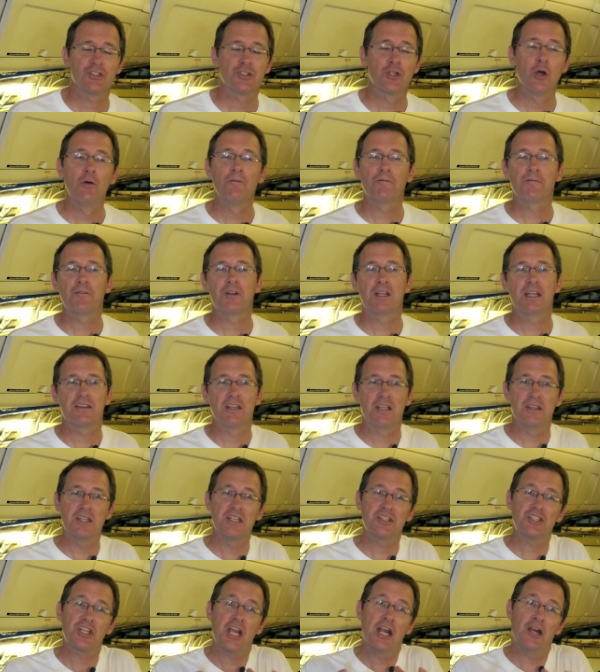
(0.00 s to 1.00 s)
Don't forget
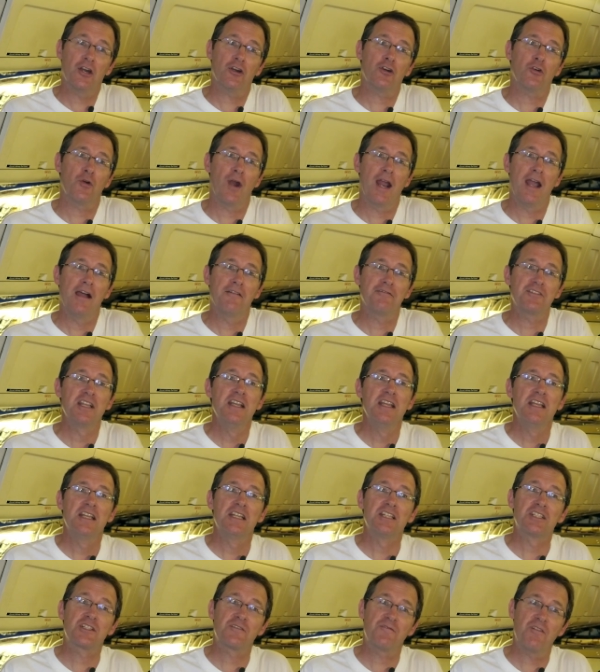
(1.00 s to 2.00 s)
that this aircraft
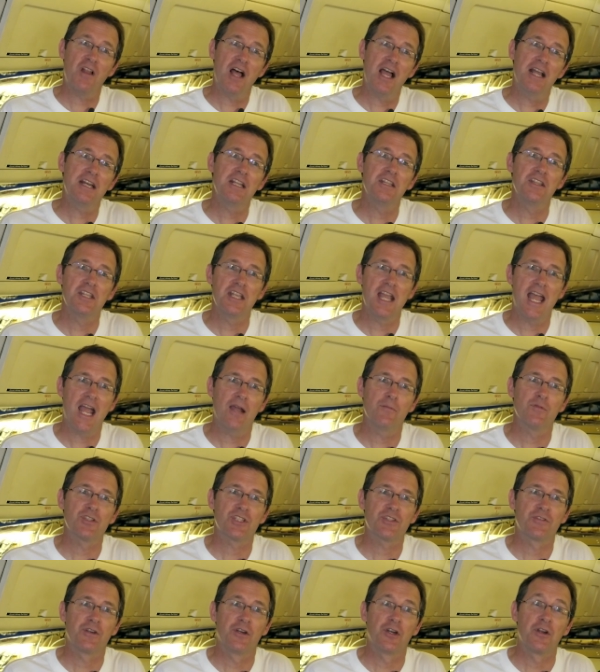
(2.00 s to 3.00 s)
is flying in the
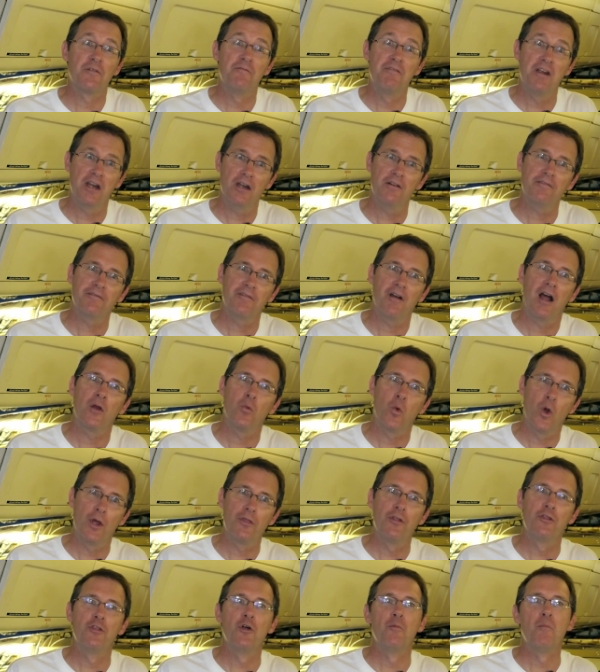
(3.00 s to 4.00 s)
atmosphere to verify
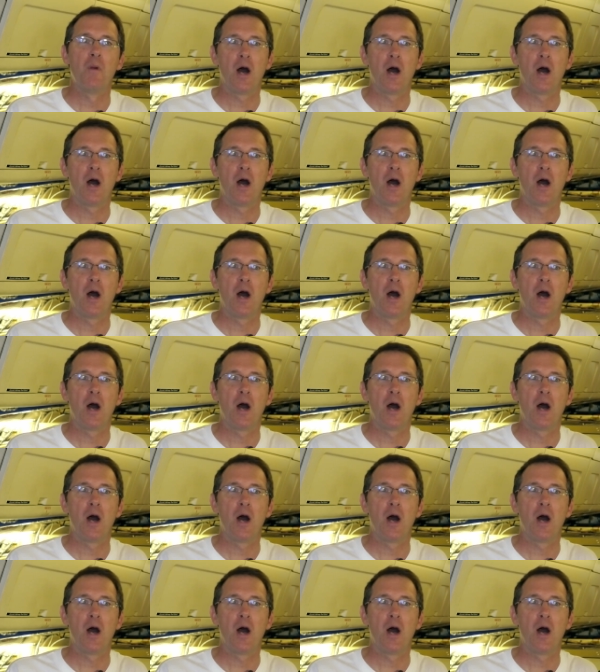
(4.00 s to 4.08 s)
whether the